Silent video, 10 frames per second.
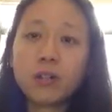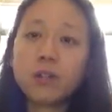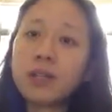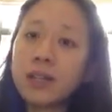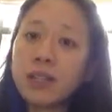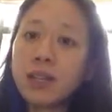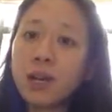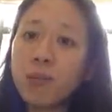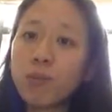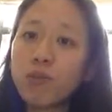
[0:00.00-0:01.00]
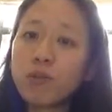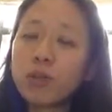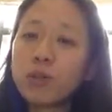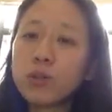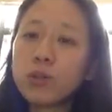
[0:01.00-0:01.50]
So next time,
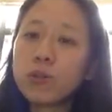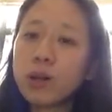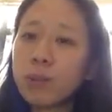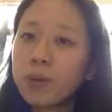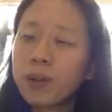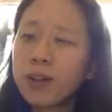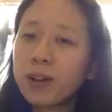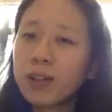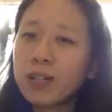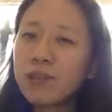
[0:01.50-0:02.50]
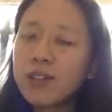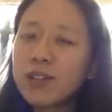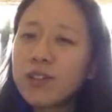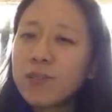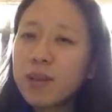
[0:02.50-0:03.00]
before you swipe your card,
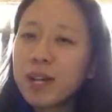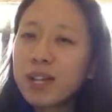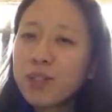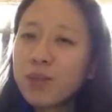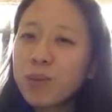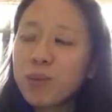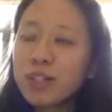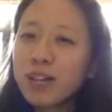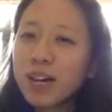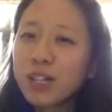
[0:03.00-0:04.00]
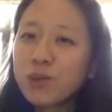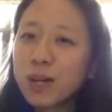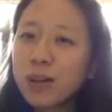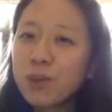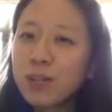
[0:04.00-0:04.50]
even though you might get 20% cash
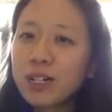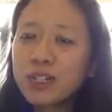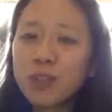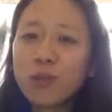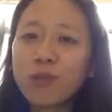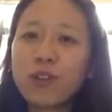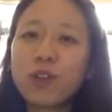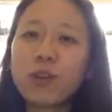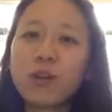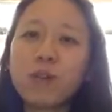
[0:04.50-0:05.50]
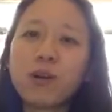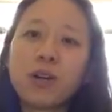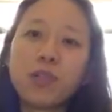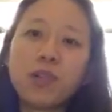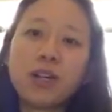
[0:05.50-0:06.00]
back because you were following my
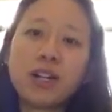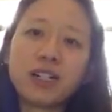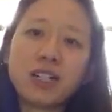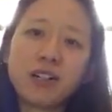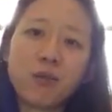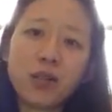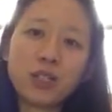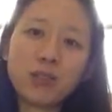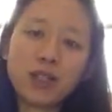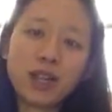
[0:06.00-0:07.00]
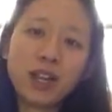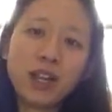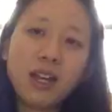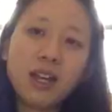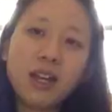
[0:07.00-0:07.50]
blog, DRY's Money,
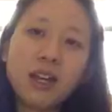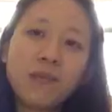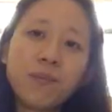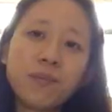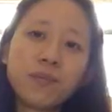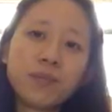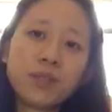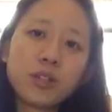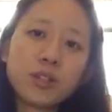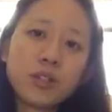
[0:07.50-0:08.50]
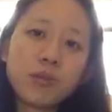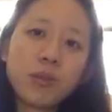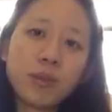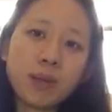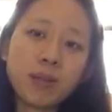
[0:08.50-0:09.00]
just
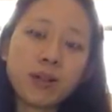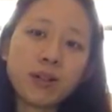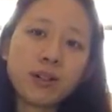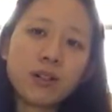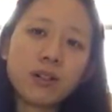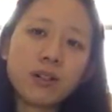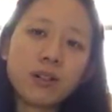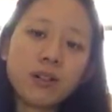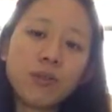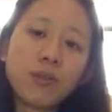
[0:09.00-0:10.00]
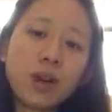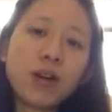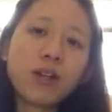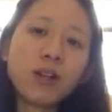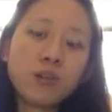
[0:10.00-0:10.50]
remember,
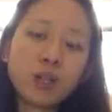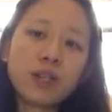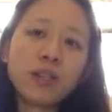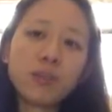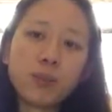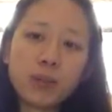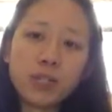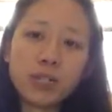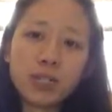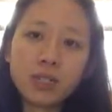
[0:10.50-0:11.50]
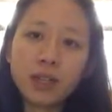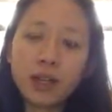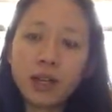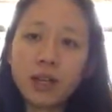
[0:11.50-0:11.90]
why are you making the purchase?